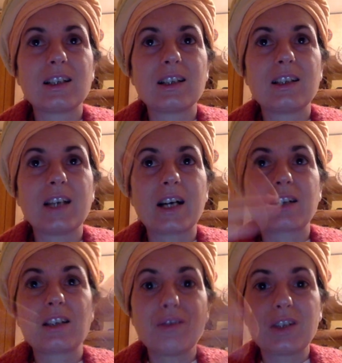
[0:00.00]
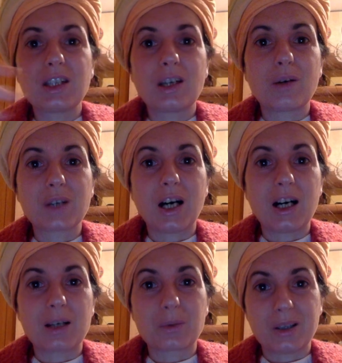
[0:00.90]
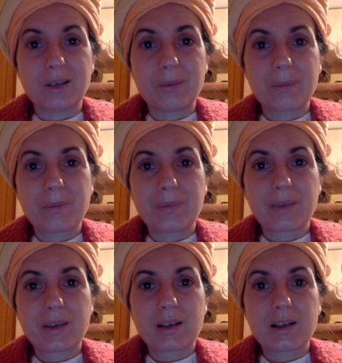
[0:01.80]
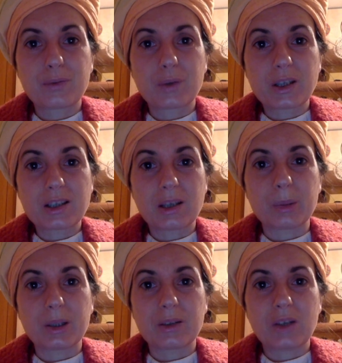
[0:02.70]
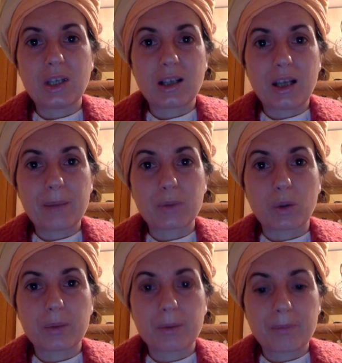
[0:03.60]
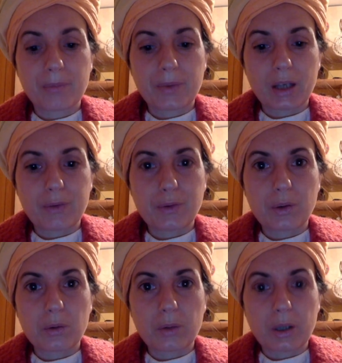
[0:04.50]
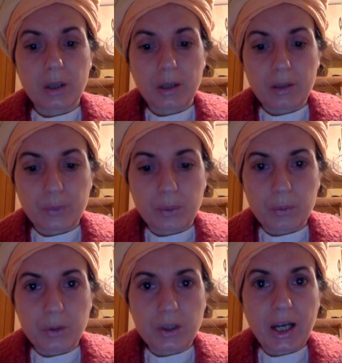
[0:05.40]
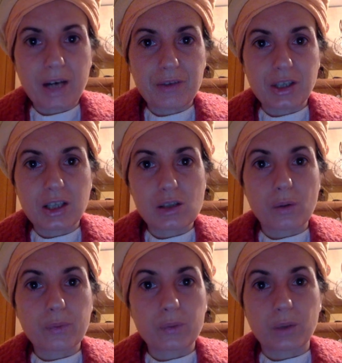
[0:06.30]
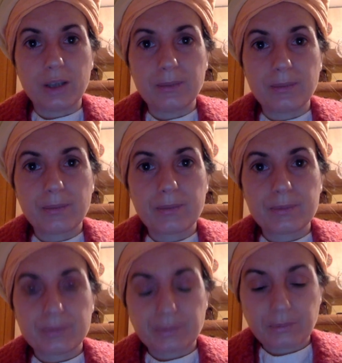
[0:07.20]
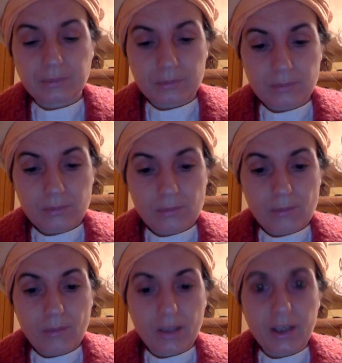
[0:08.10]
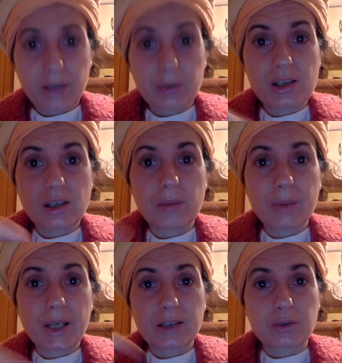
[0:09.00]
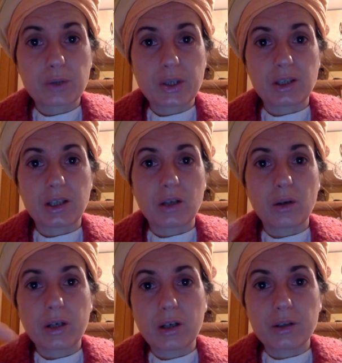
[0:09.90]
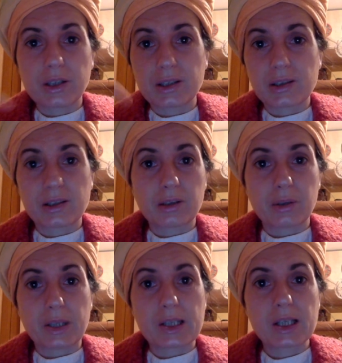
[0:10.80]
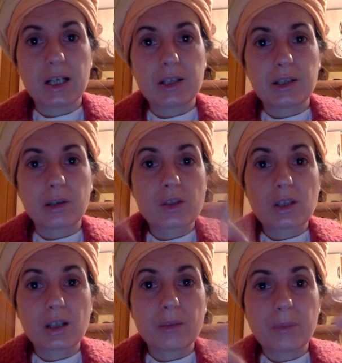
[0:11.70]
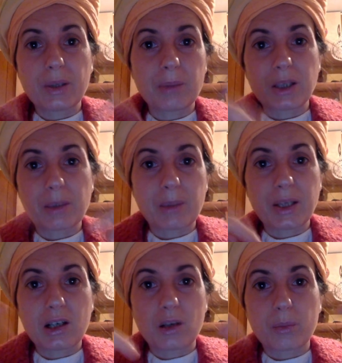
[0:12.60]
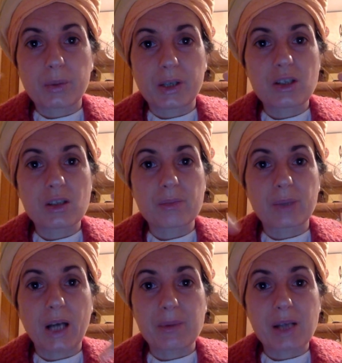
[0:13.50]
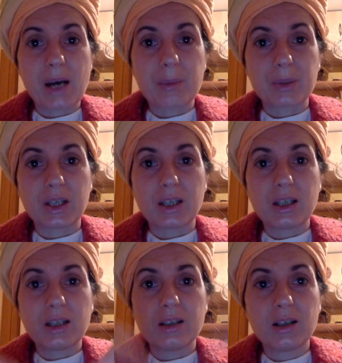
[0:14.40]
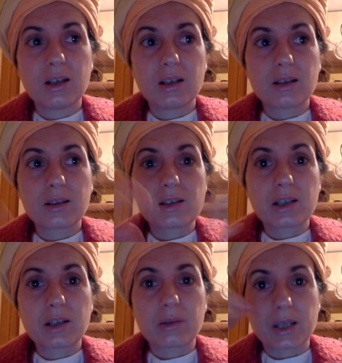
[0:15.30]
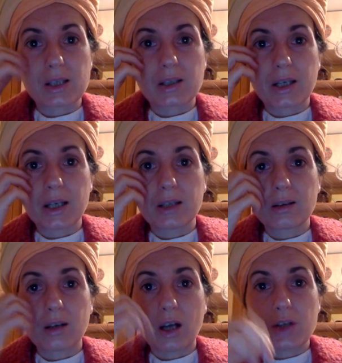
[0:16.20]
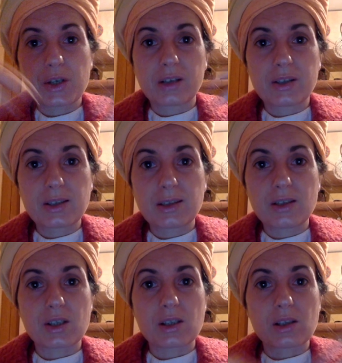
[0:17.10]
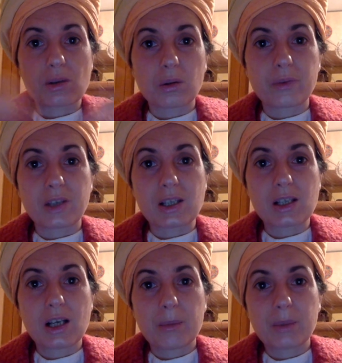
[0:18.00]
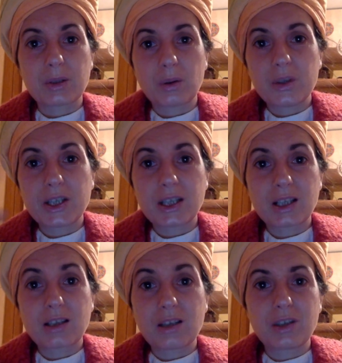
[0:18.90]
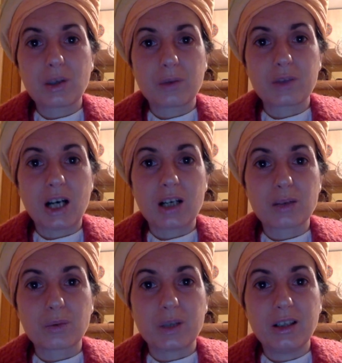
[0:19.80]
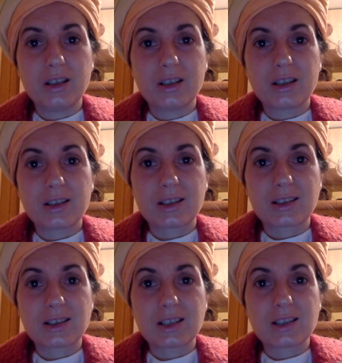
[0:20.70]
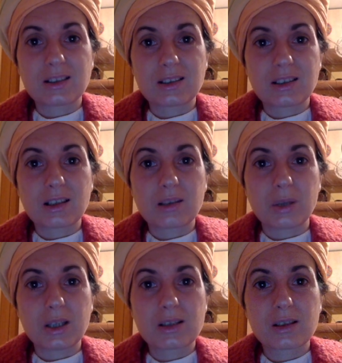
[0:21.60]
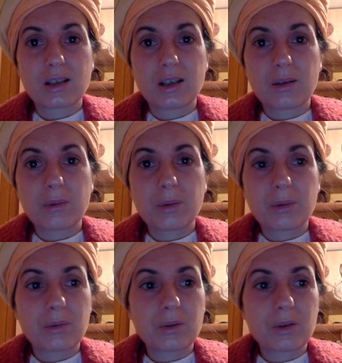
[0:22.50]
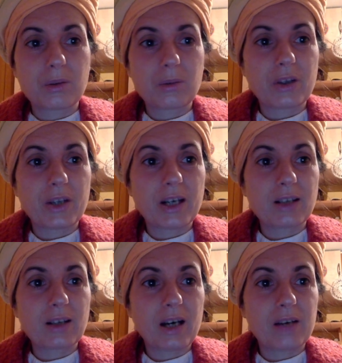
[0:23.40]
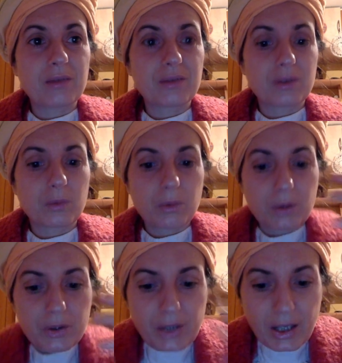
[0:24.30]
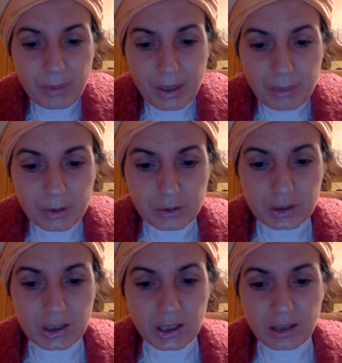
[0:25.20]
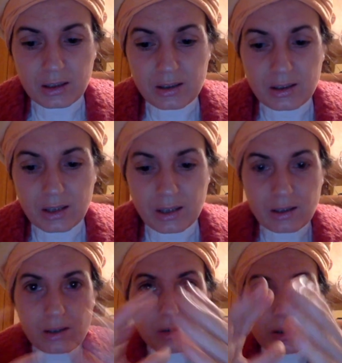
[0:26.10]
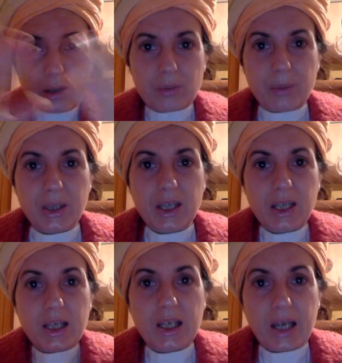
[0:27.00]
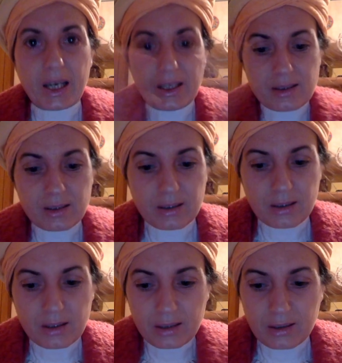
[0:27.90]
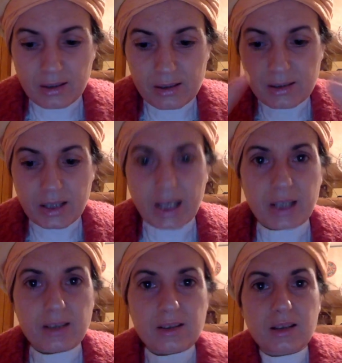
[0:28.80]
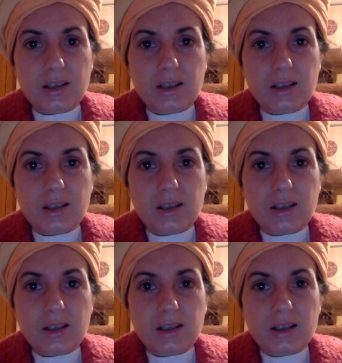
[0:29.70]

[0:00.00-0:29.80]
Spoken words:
the activity of the hardware. Because, for example, in a laptop, if we wouldn't have any software, there would still be electricity going on in the circuits. There would still be mathematical operations perhaps happening in the circuits and logical decisions and all of this. But all that activity of the hardware that exists in the circuits, we will not be able to see it because it would be in this case.